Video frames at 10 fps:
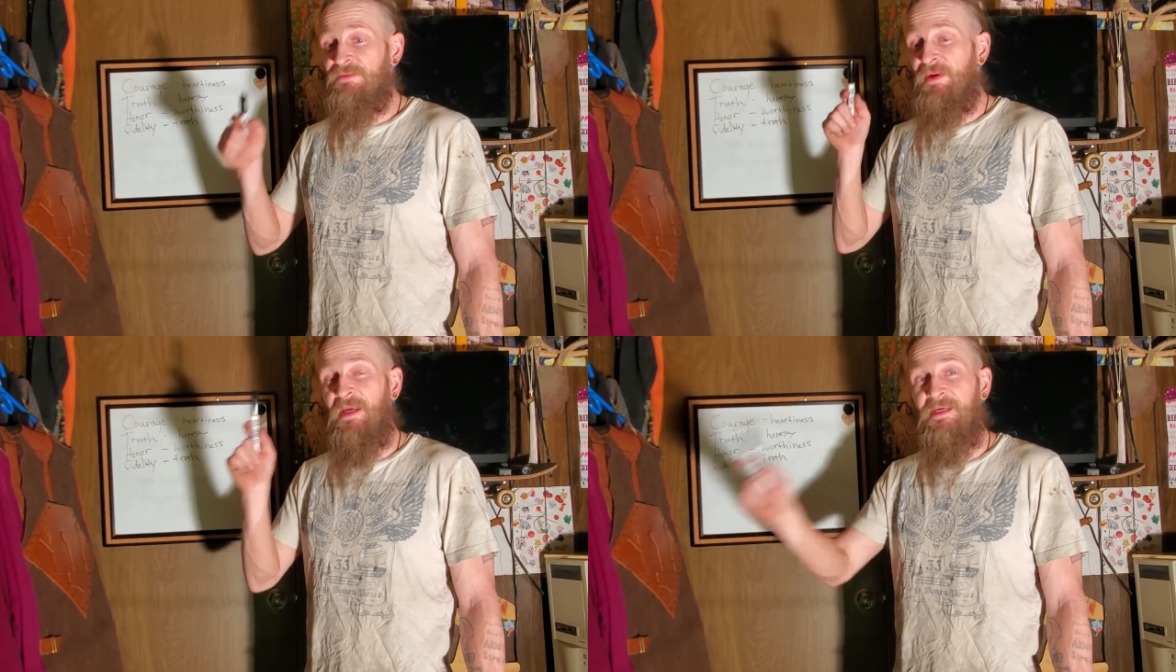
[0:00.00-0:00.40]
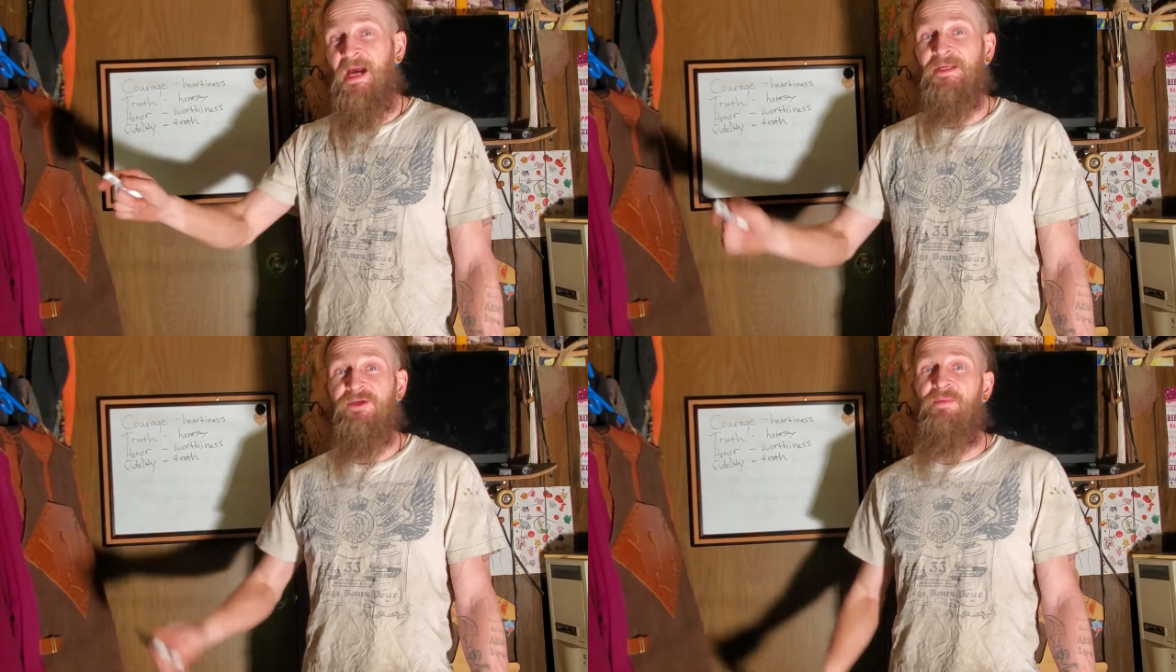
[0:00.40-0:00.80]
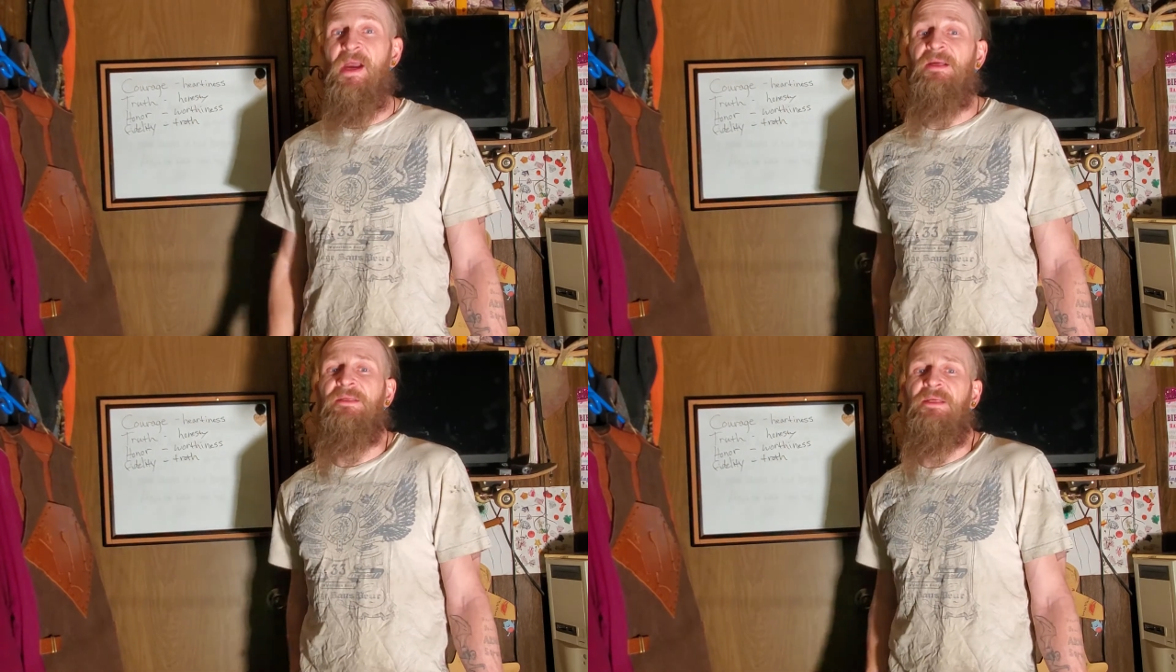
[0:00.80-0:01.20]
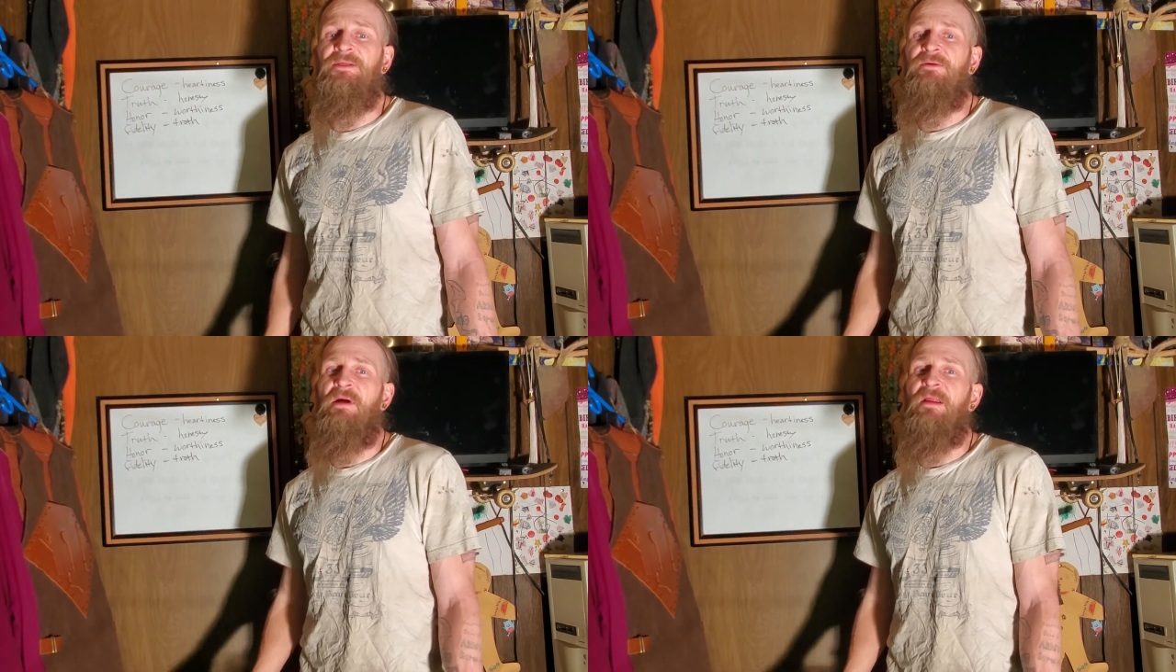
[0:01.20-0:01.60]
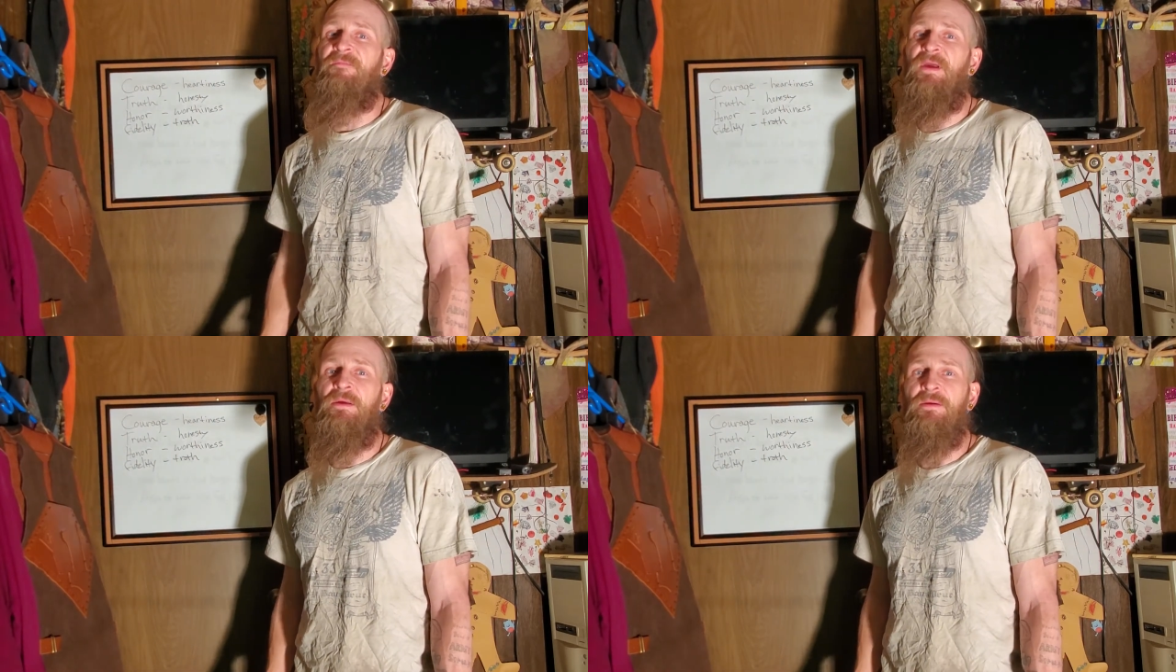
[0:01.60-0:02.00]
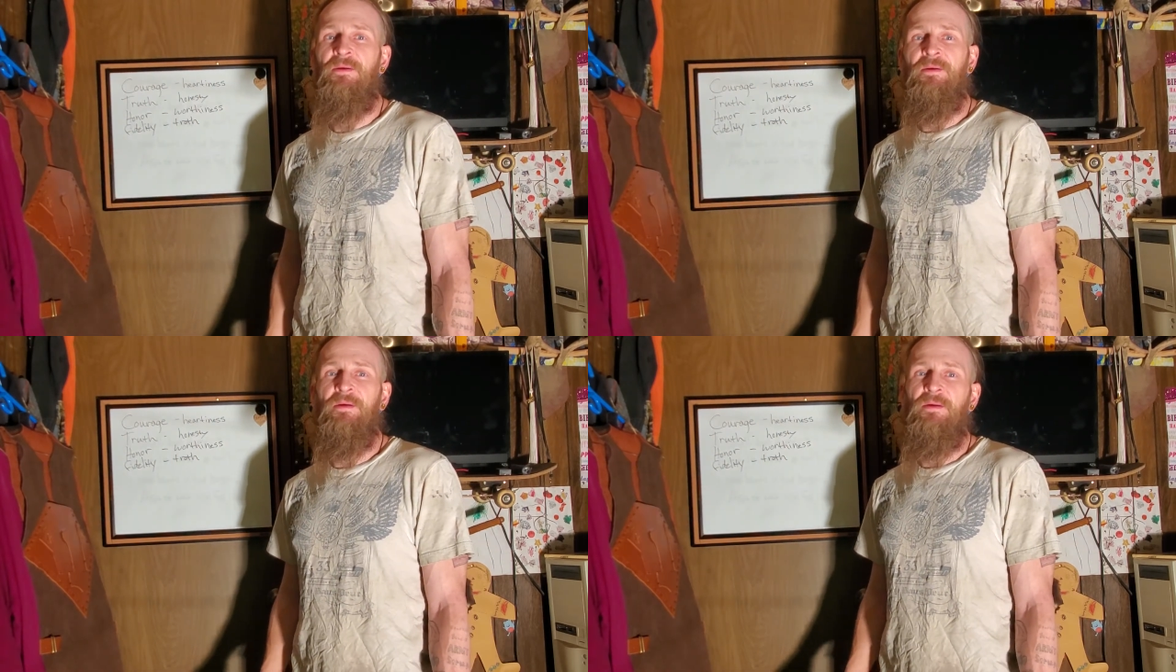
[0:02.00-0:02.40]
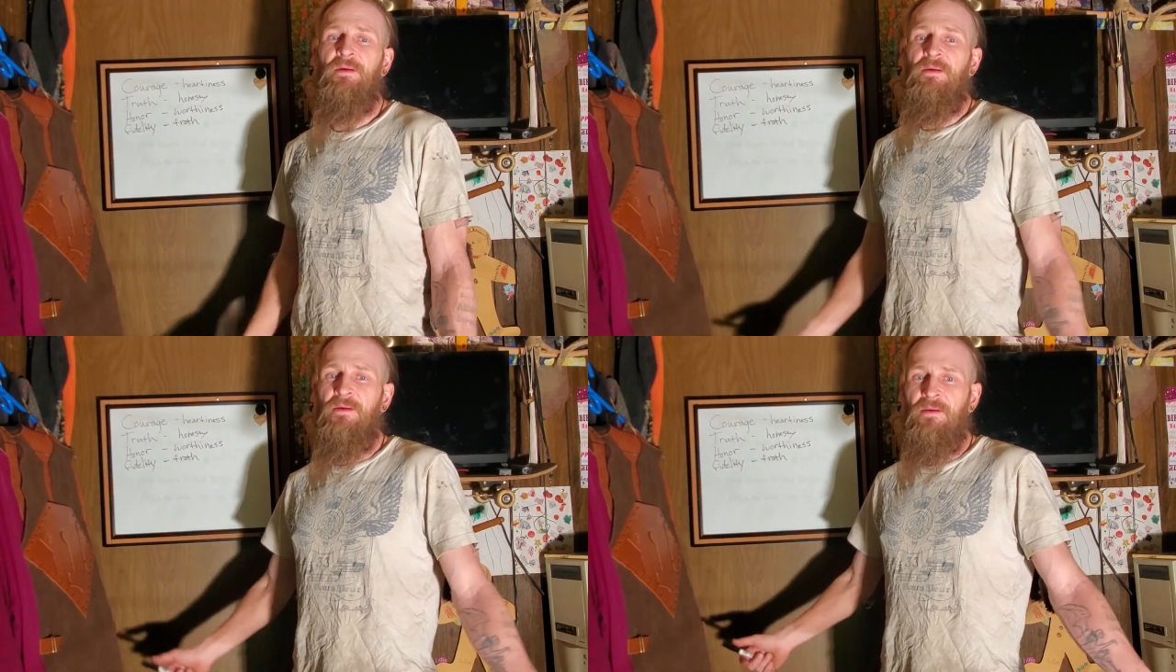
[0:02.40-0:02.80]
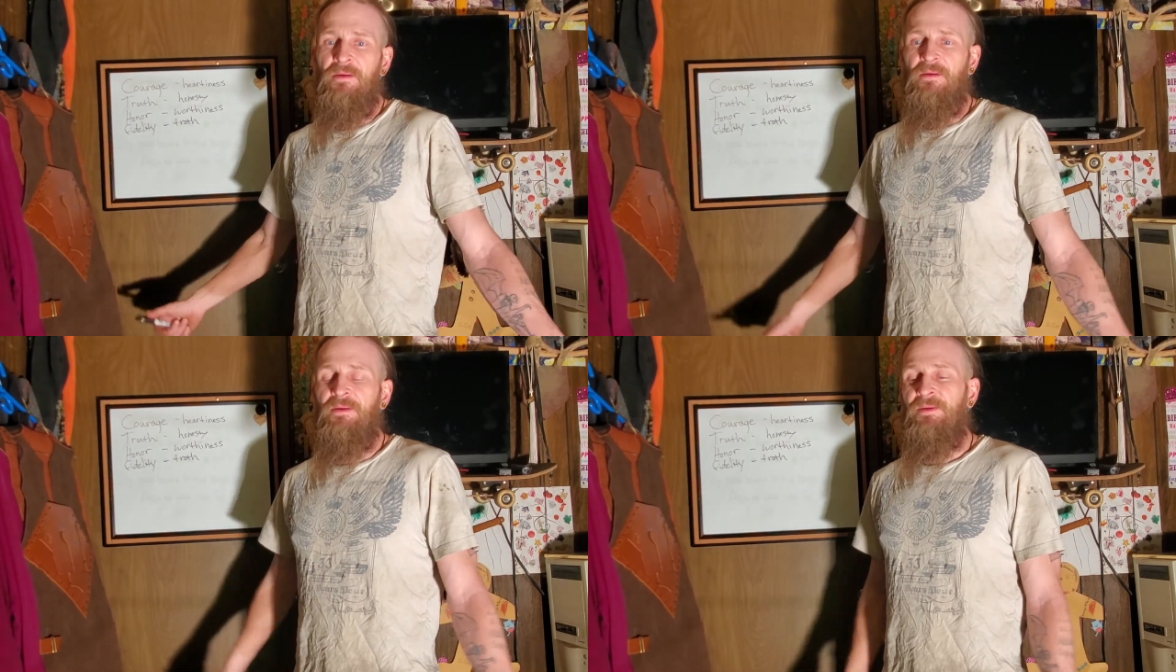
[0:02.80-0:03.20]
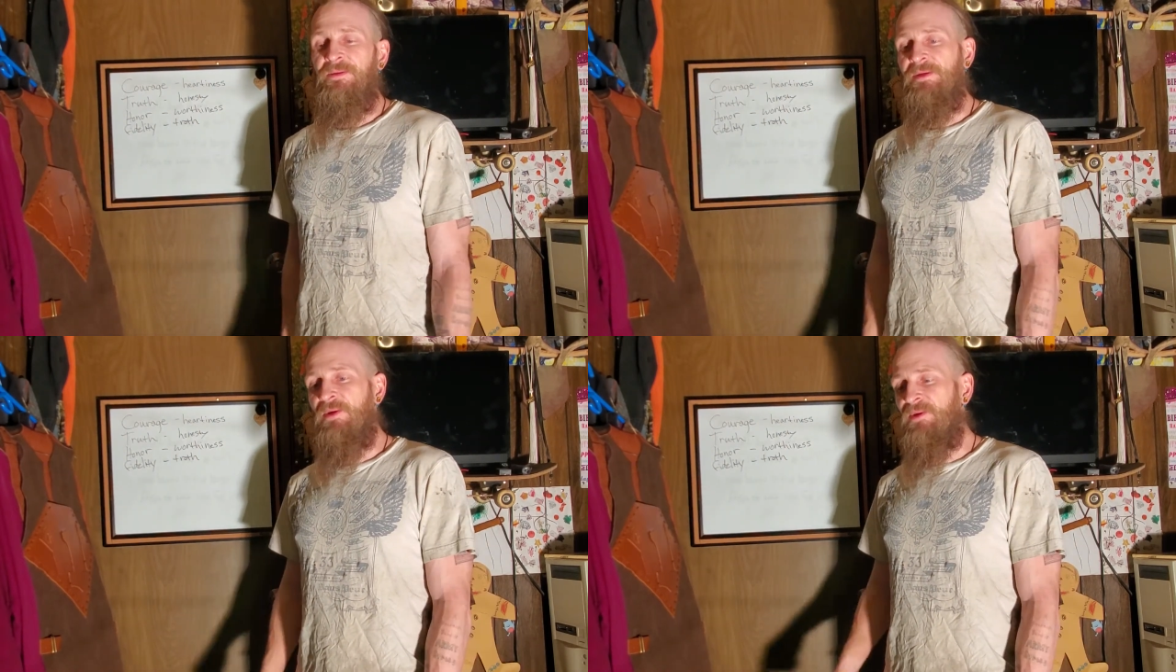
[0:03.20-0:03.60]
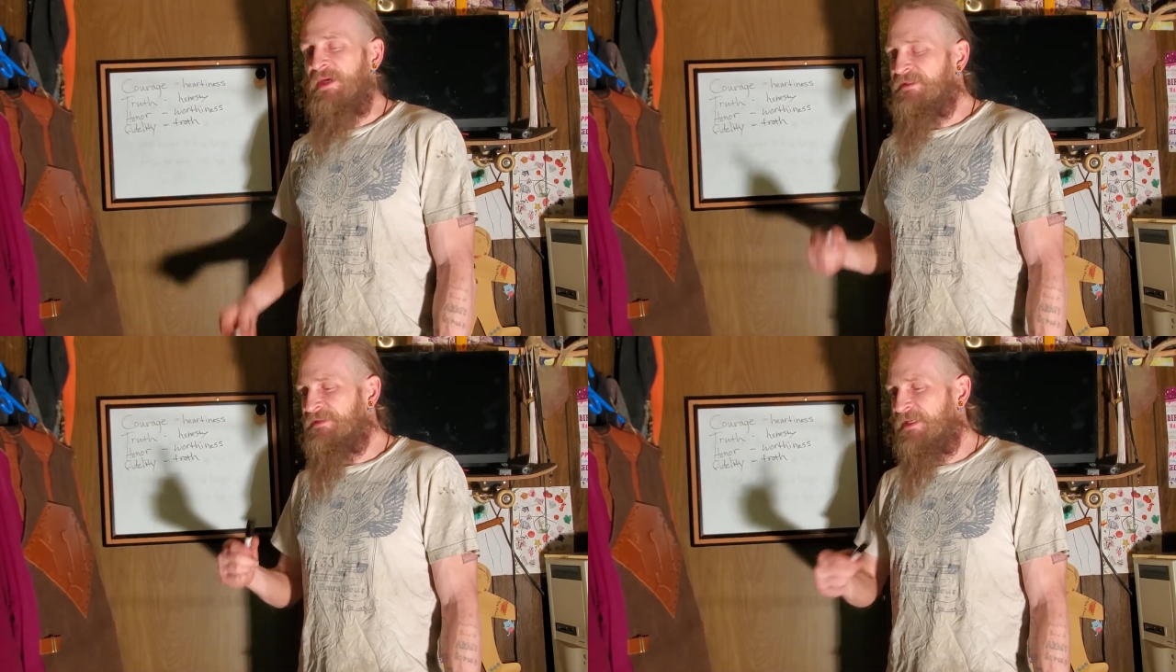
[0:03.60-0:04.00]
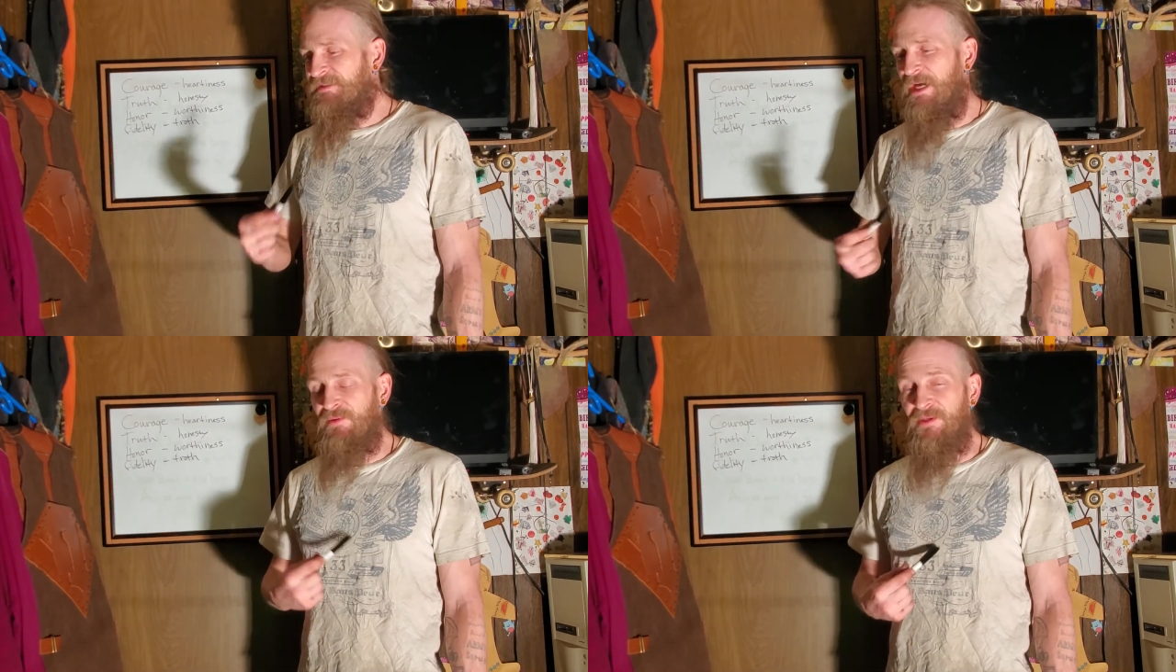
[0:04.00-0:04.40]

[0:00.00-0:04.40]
but I got your back to get you out of it. You know, that's how we